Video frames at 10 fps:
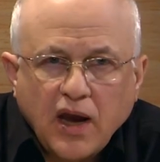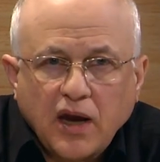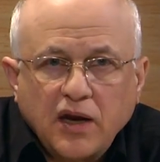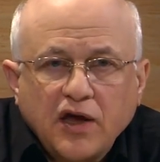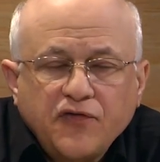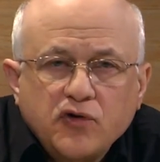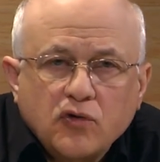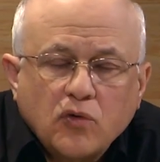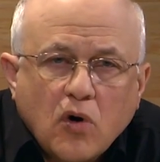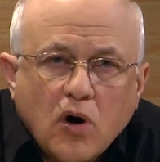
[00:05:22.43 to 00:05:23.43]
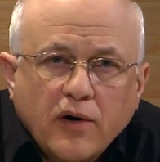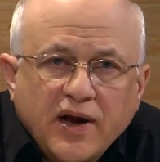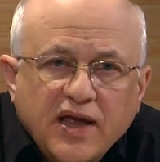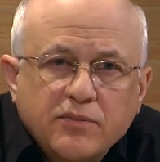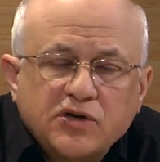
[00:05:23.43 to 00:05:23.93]
And if you
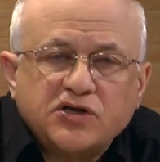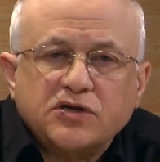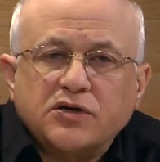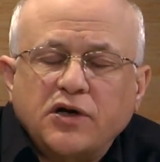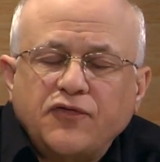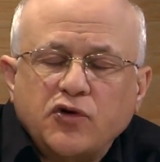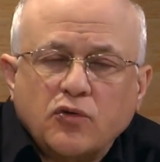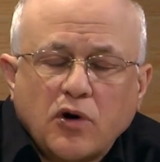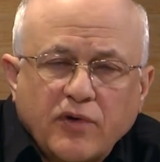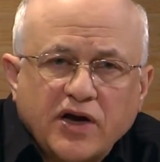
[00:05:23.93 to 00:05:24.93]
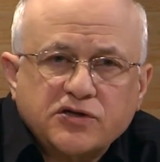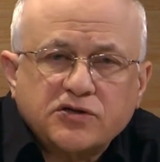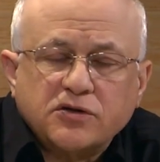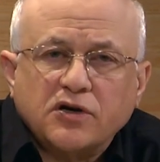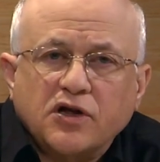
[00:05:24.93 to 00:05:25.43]
are image, if you are
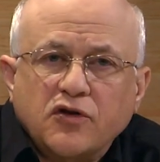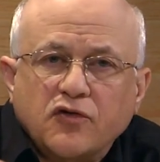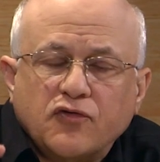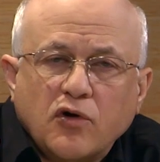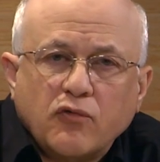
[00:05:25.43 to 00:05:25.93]
registered and you've